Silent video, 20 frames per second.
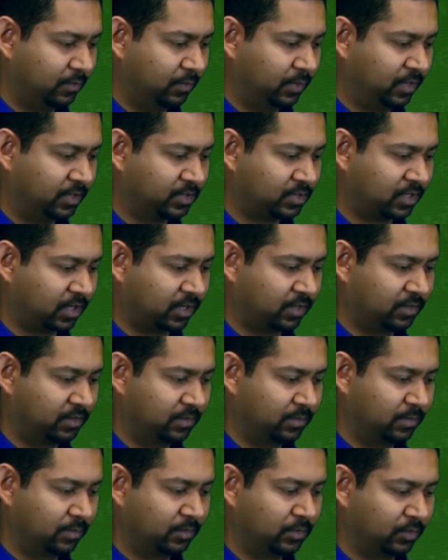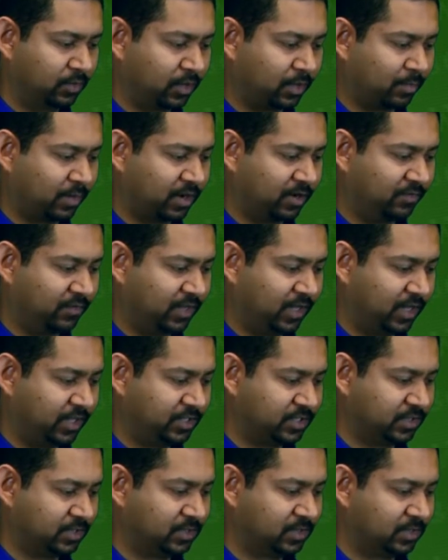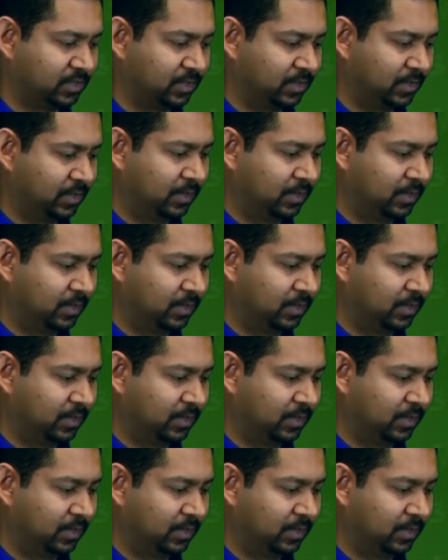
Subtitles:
we can start doing our modifications.